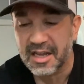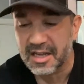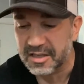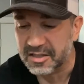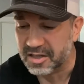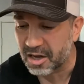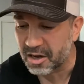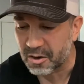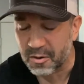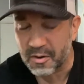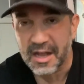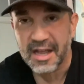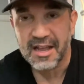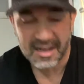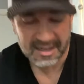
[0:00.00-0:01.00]

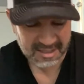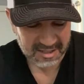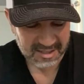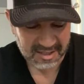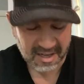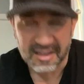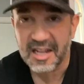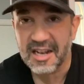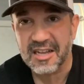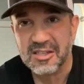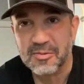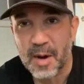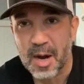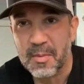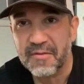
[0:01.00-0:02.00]
So just a little
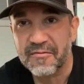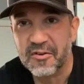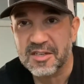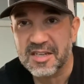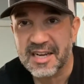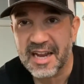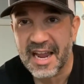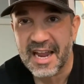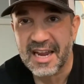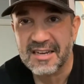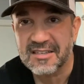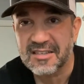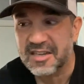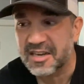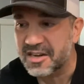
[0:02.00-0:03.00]
experiment for today,
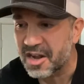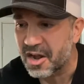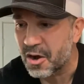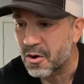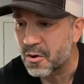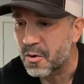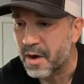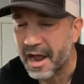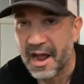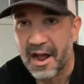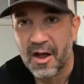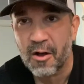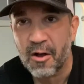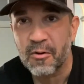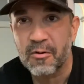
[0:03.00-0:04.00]
just to know
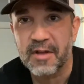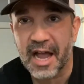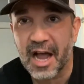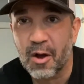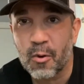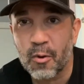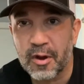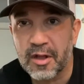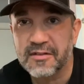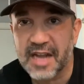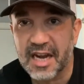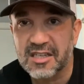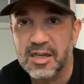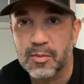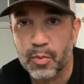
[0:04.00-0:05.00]
how oils
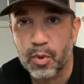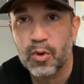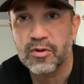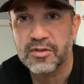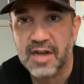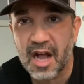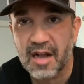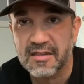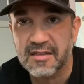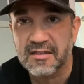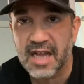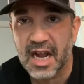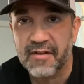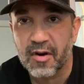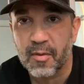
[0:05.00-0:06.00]
actually pull toxins
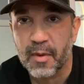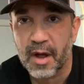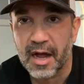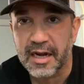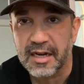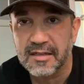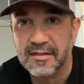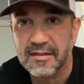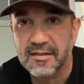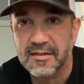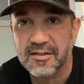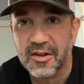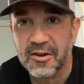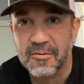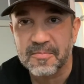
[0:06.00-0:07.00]
out of our bodies.
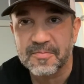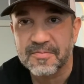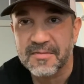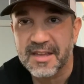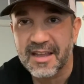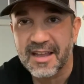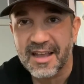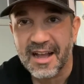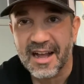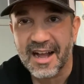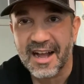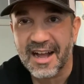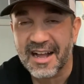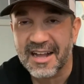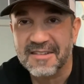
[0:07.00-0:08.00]
So
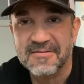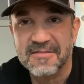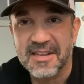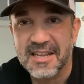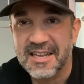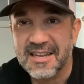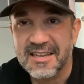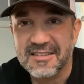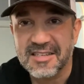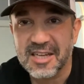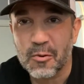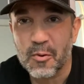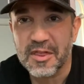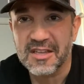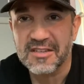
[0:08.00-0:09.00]

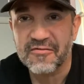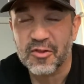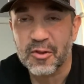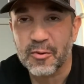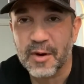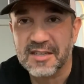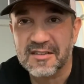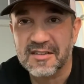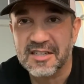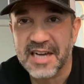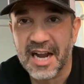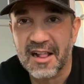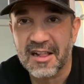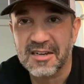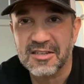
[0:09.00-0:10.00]
stick with us for the rest of the
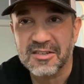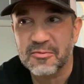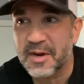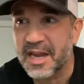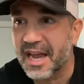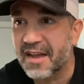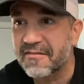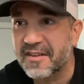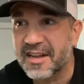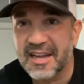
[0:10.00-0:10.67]
challenge. We have,